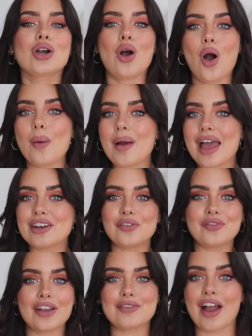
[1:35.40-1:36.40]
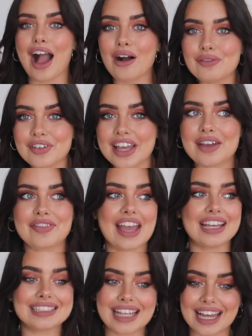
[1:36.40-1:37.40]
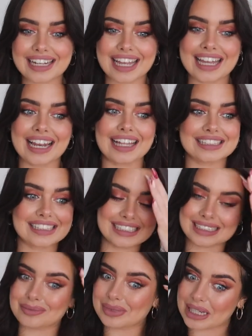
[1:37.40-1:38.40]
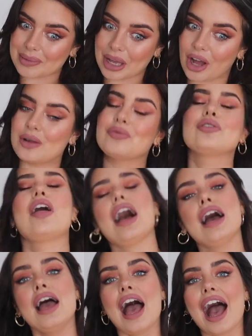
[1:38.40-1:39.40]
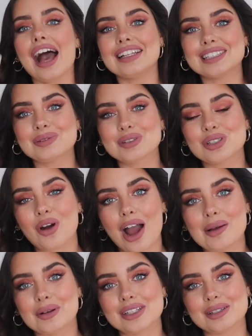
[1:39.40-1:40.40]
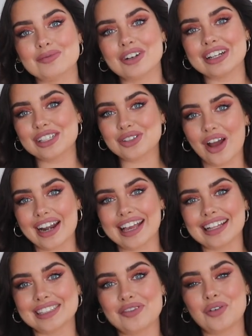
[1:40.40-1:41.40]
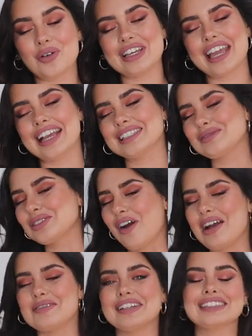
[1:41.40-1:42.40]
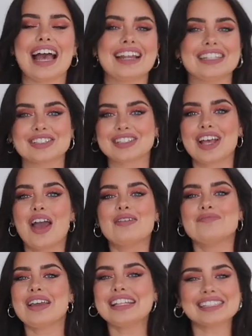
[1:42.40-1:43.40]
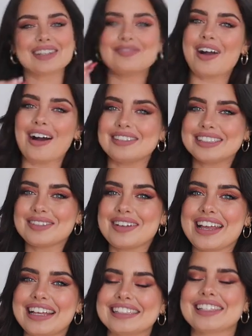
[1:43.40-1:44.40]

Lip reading: comment your favorite outfit if there is any, I'm being a bit hopeful there, and subscribe because I'm really trying to get to 40k subscribers and it just means the world to me.